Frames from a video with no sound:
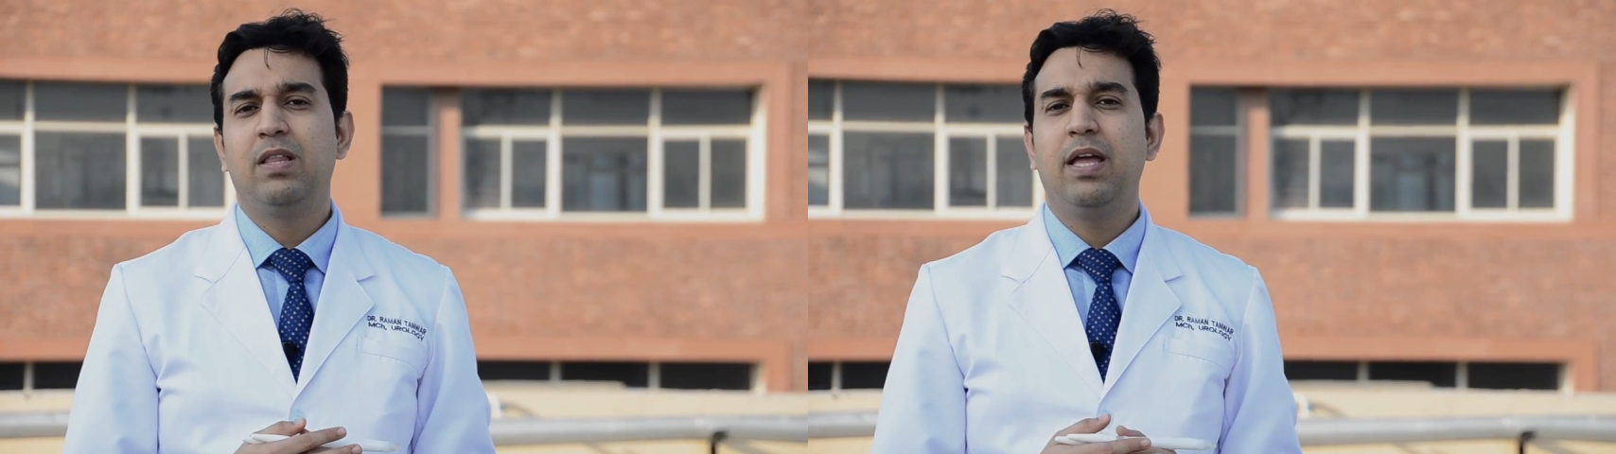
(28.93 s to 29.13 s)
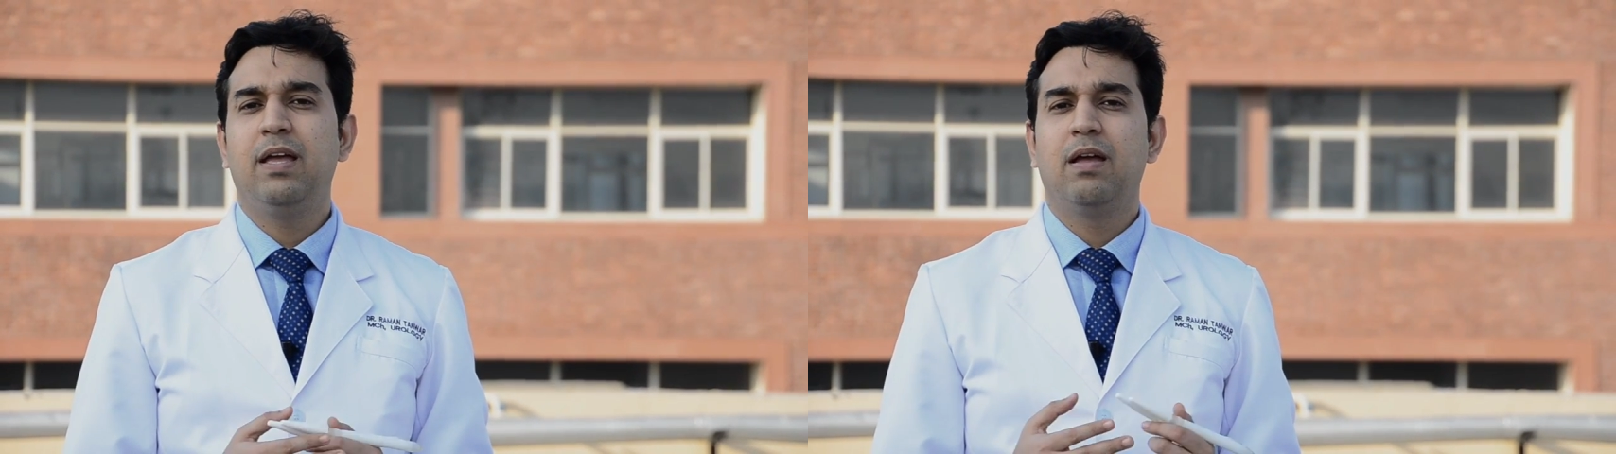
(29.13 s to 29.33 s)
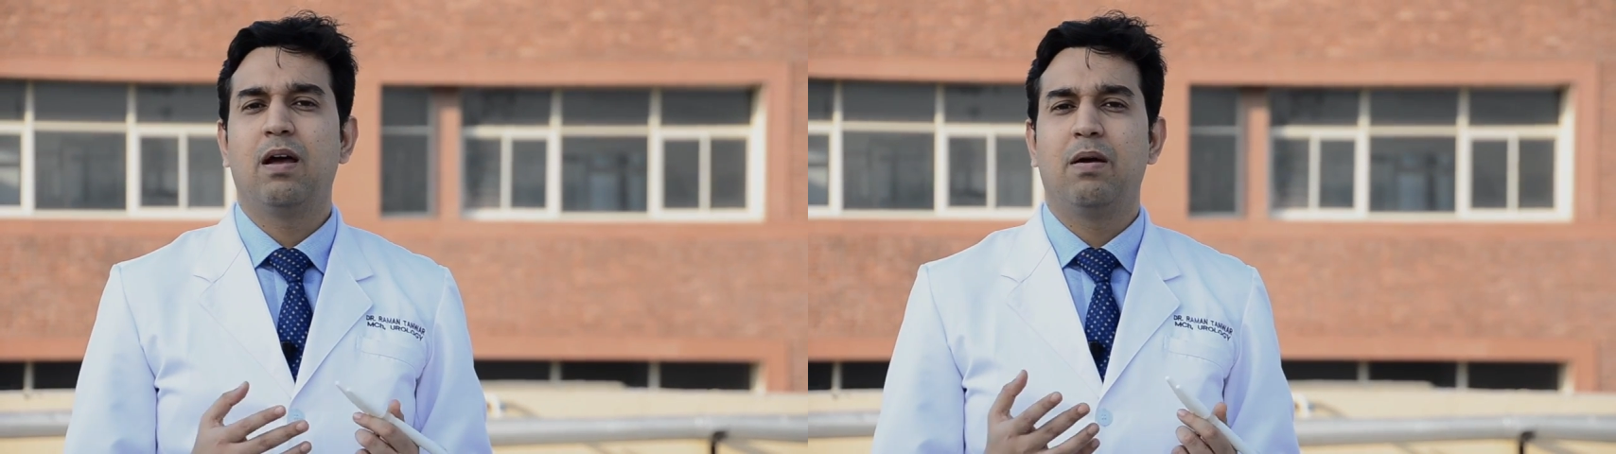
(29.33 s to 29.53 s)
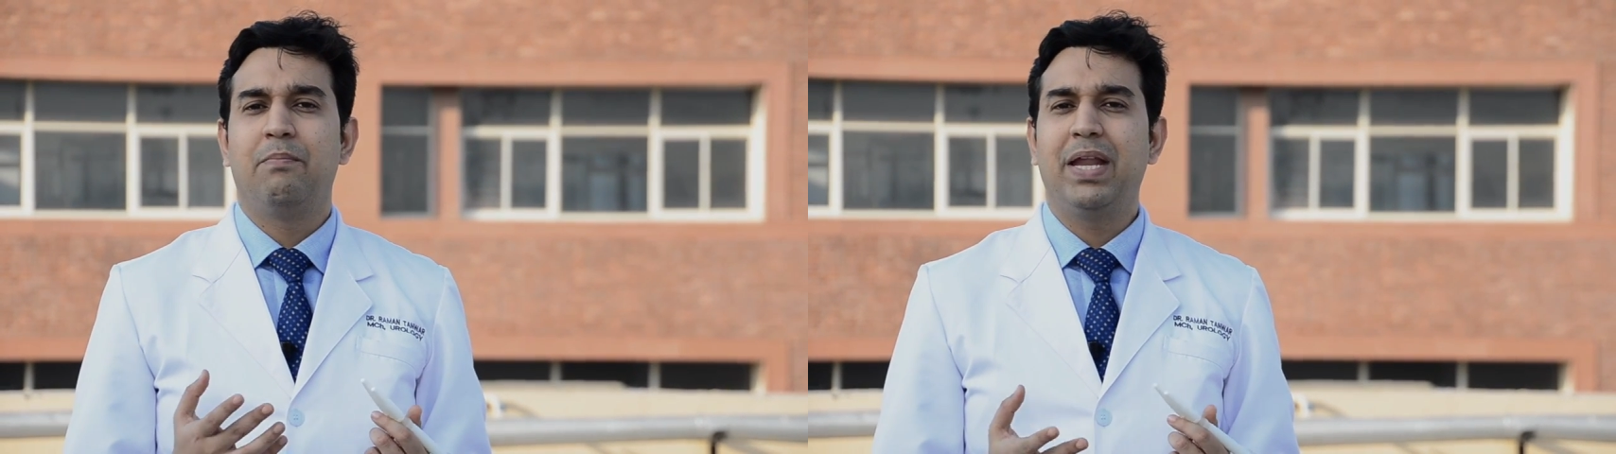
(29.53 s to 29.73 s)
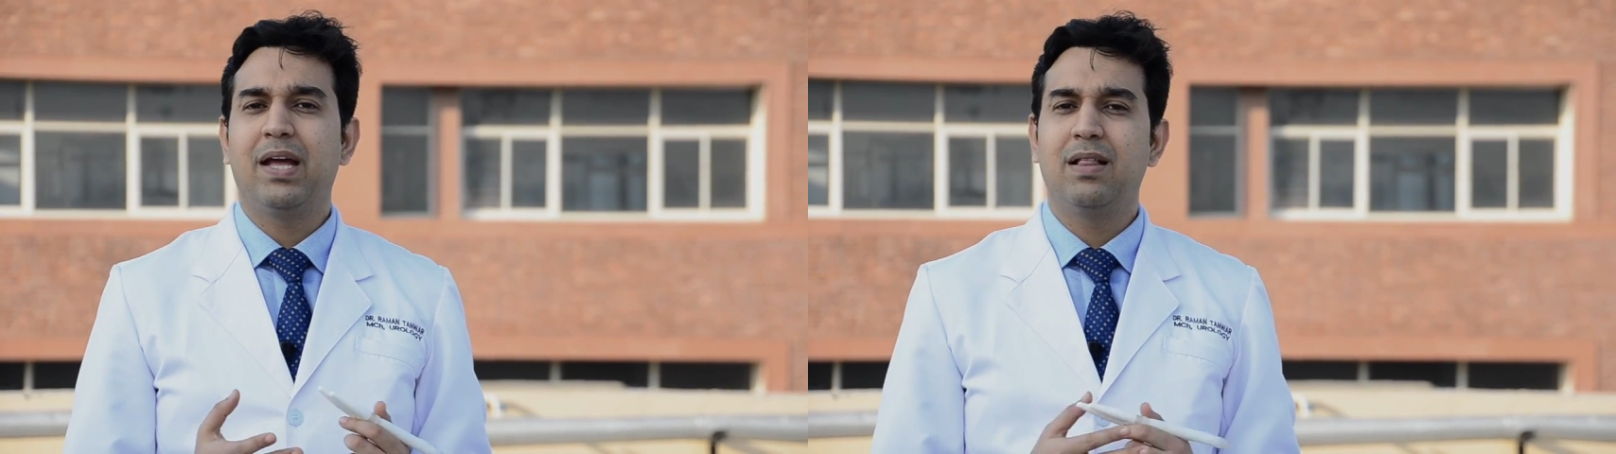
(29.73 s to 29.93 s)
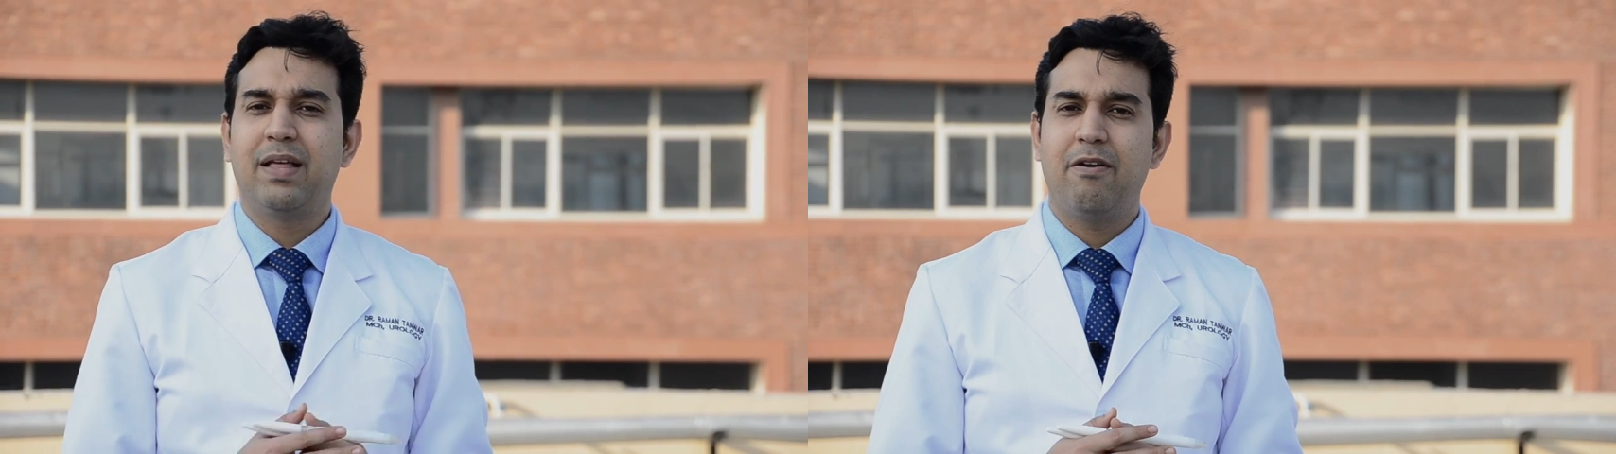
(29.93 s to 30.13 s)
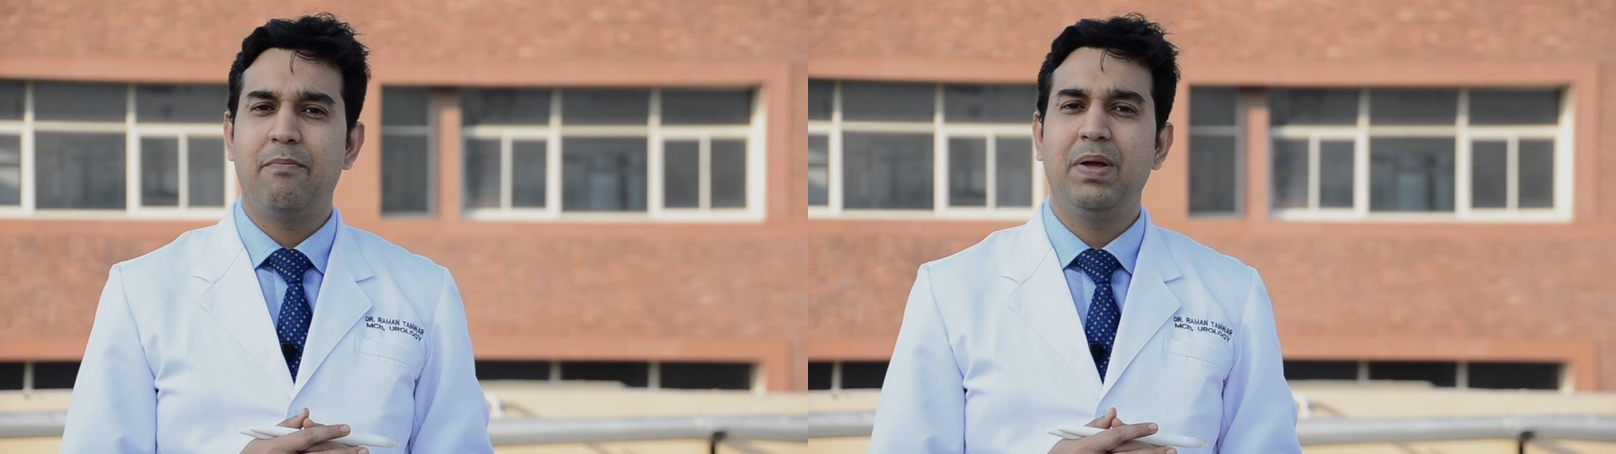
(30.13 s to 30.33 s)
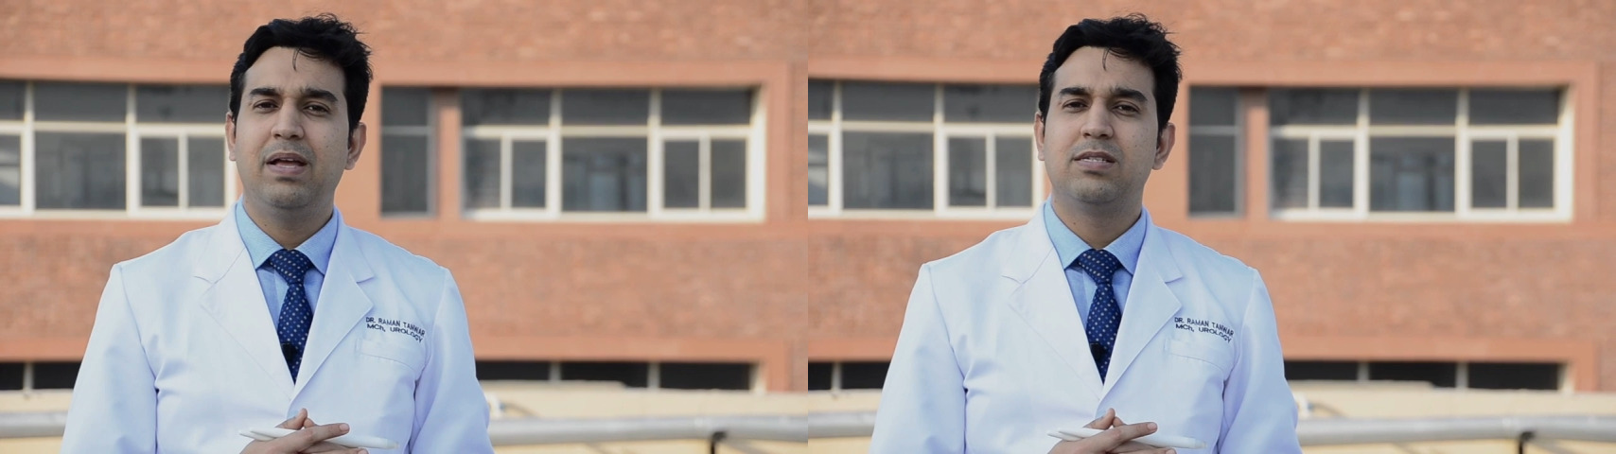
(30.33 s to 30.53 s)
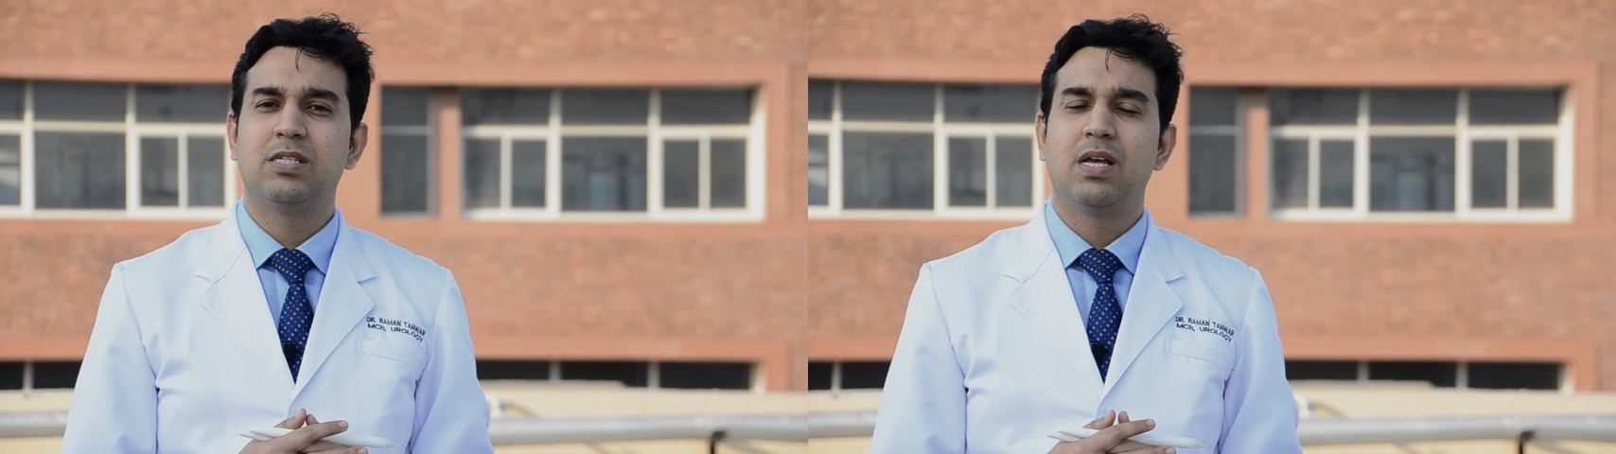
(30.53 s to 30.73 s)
the medical therapies,